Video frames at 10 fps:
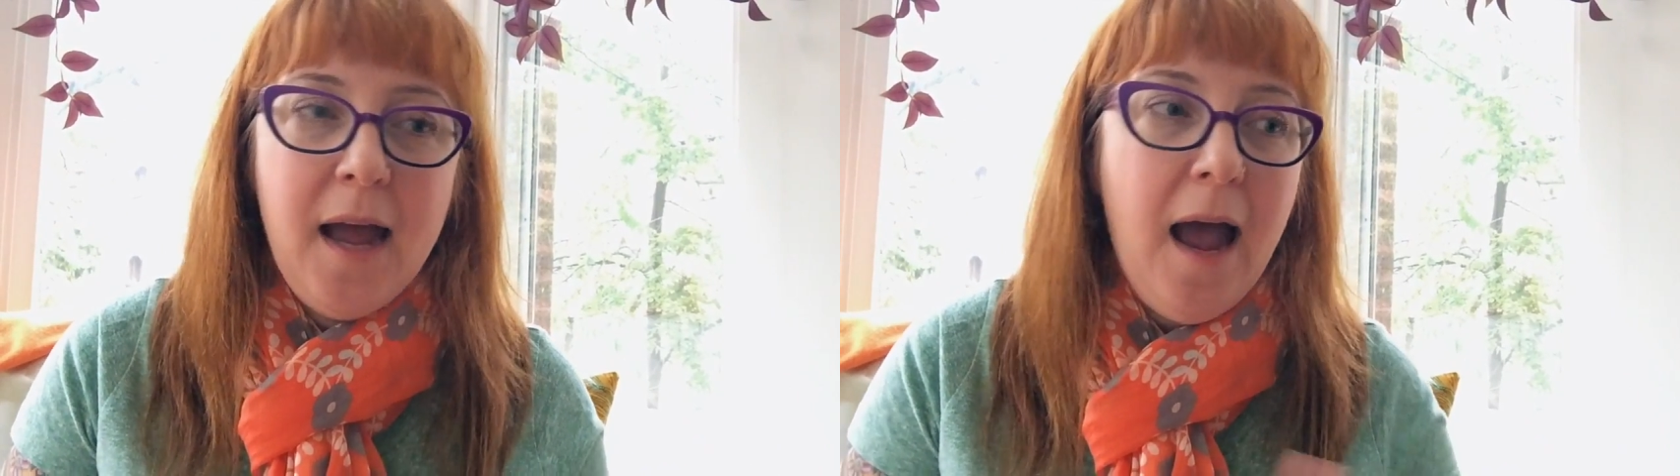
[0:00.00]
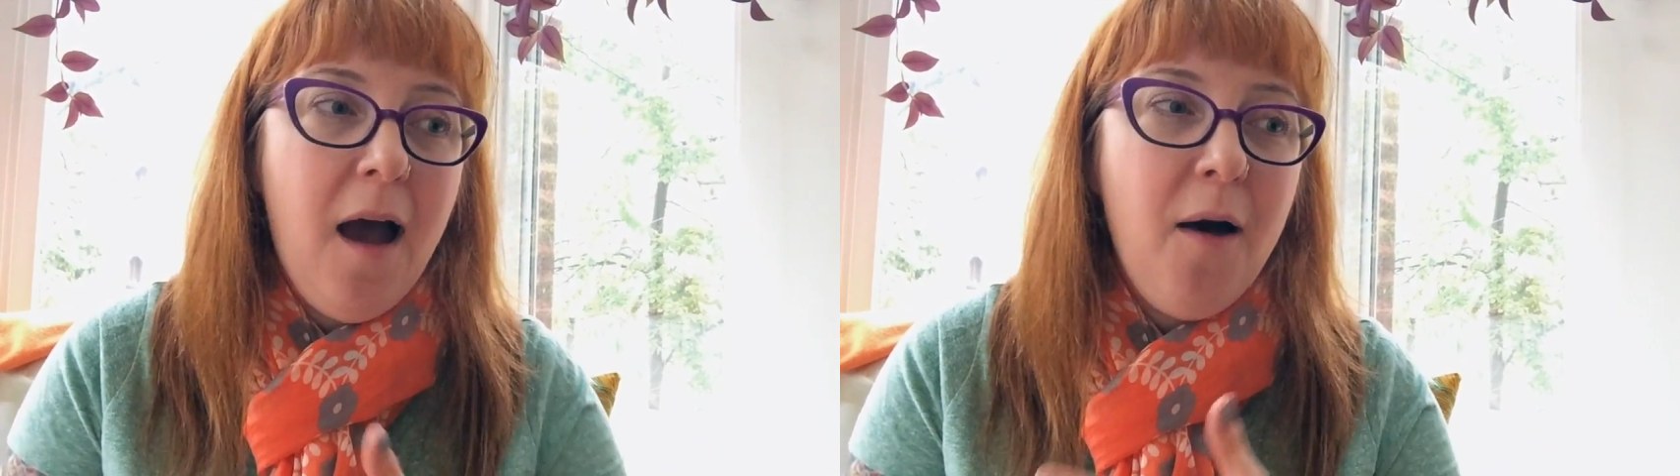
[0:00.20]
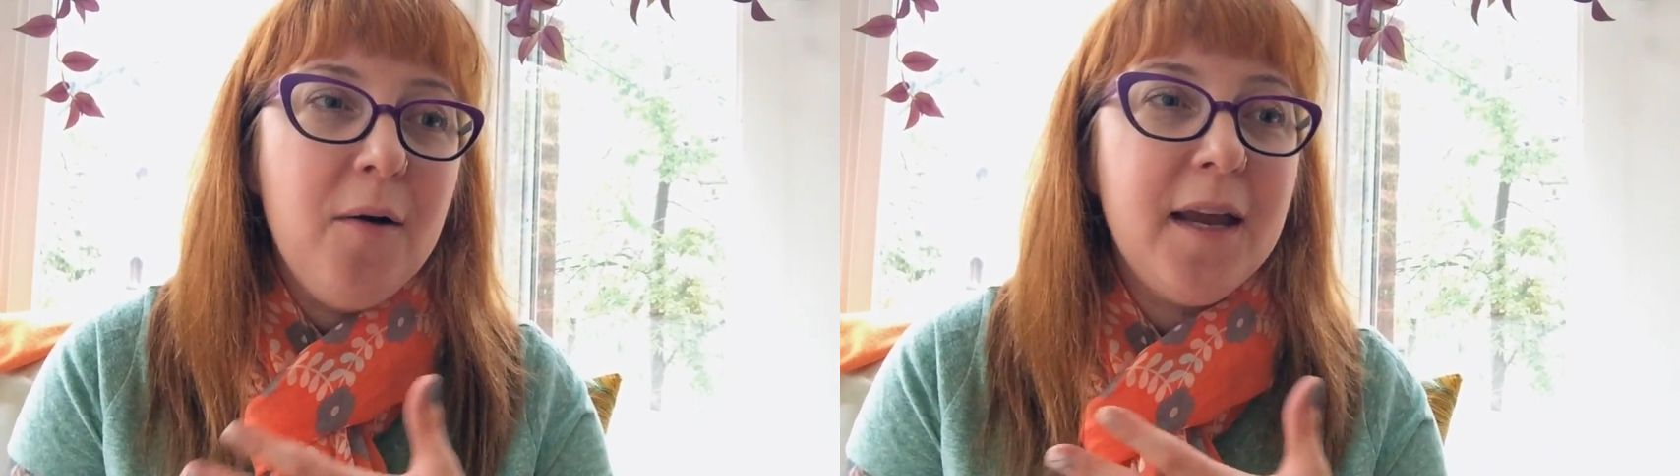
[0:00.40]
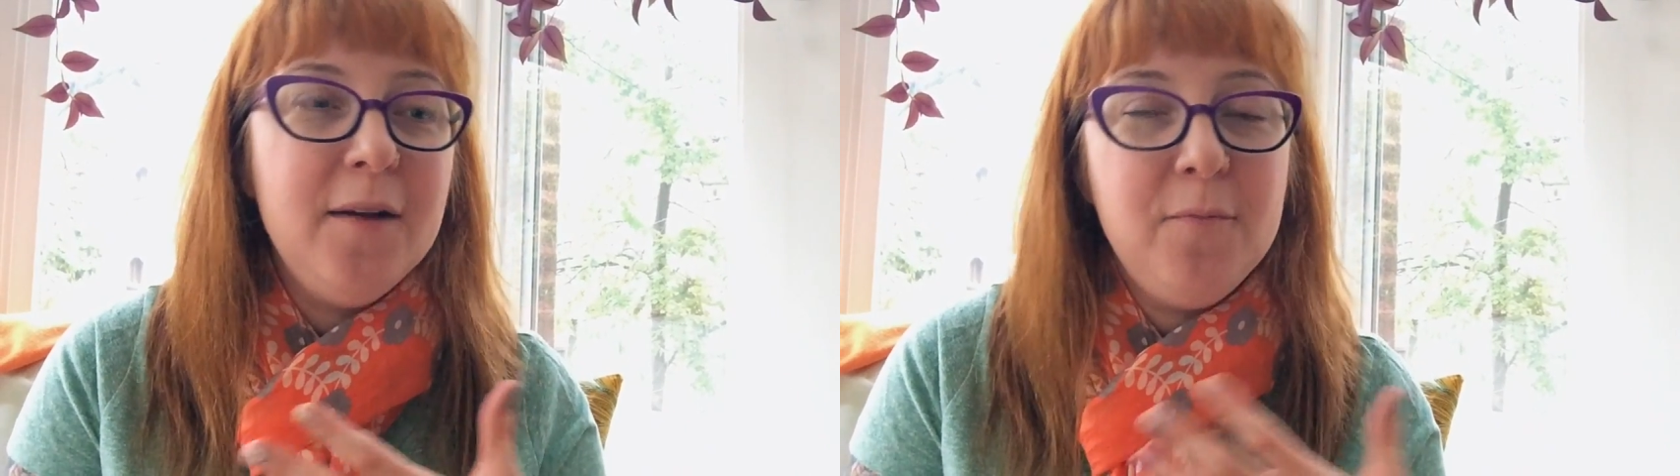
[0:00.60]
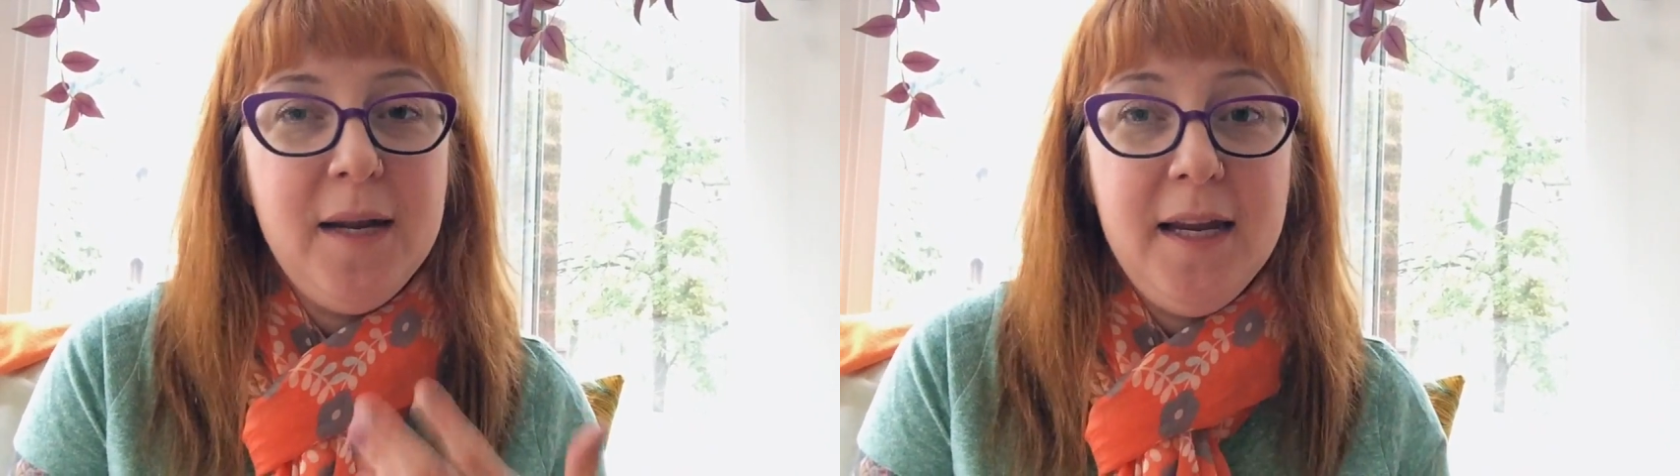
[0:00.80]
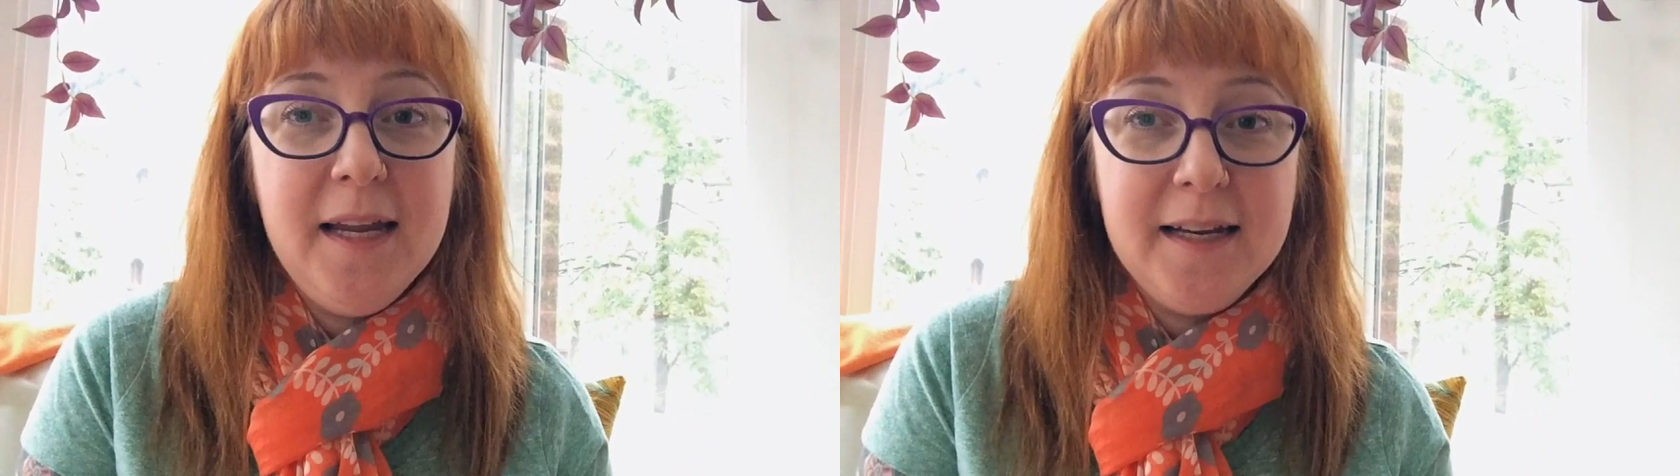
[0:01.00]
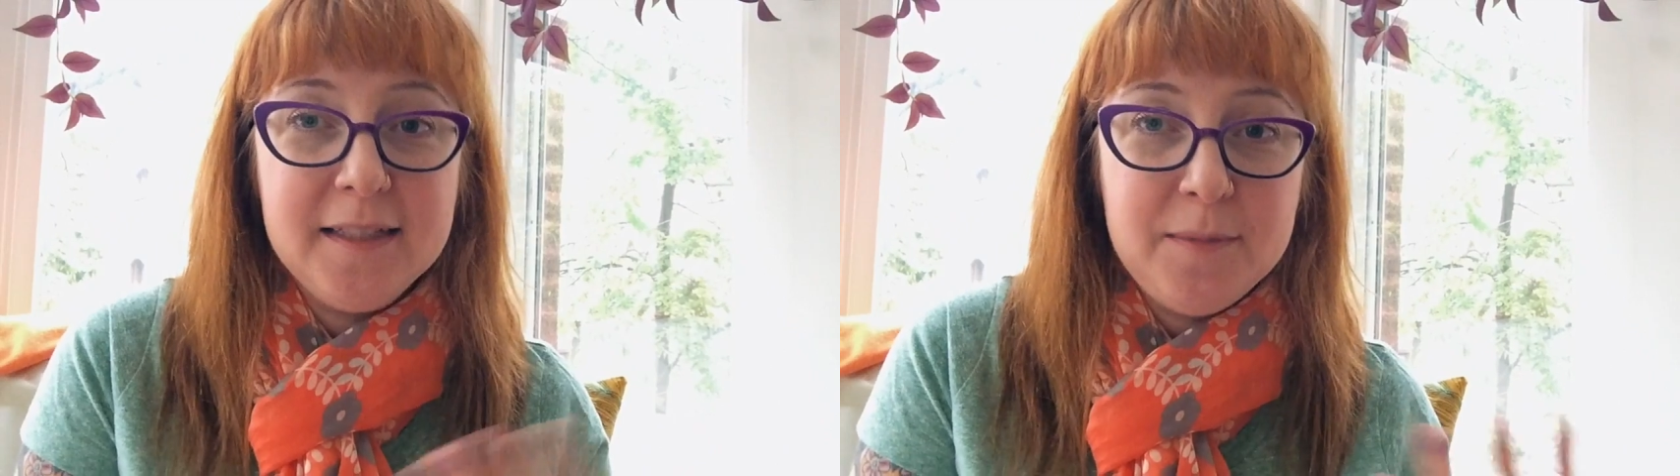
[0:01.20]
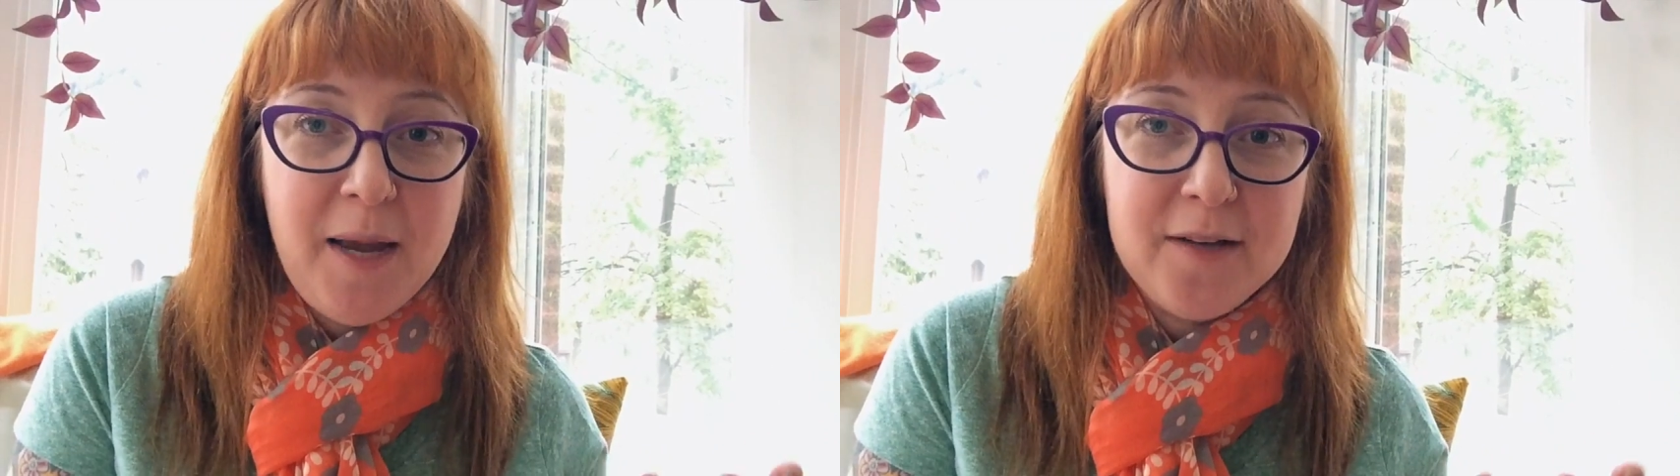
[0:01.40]
How can we
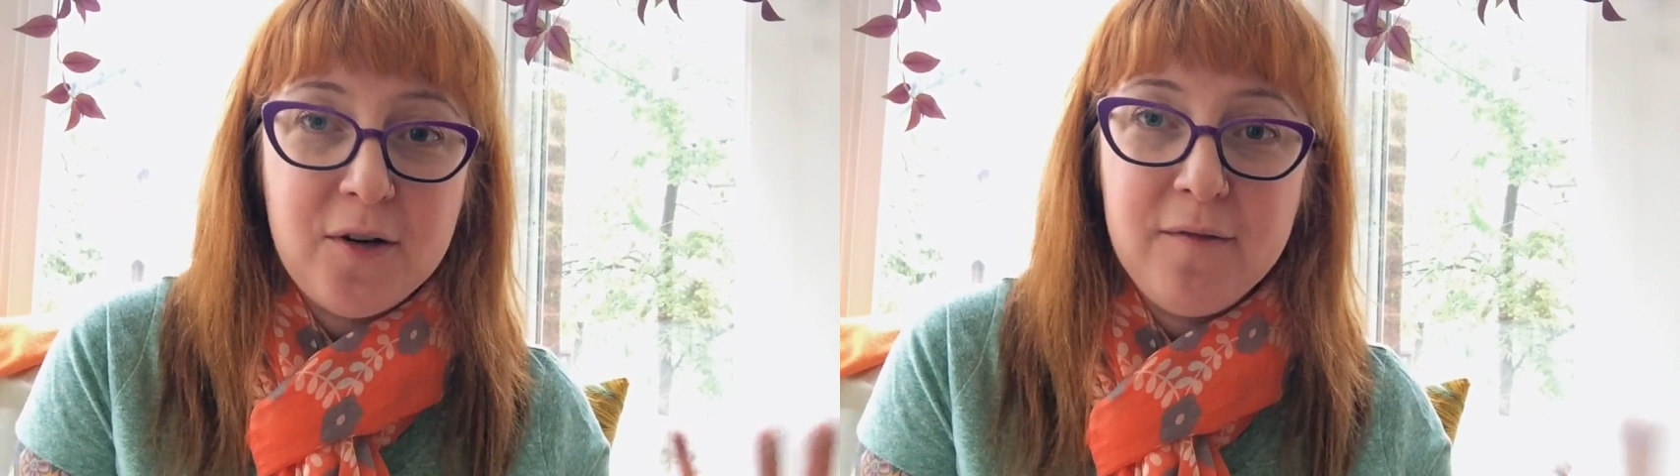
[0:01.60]
expect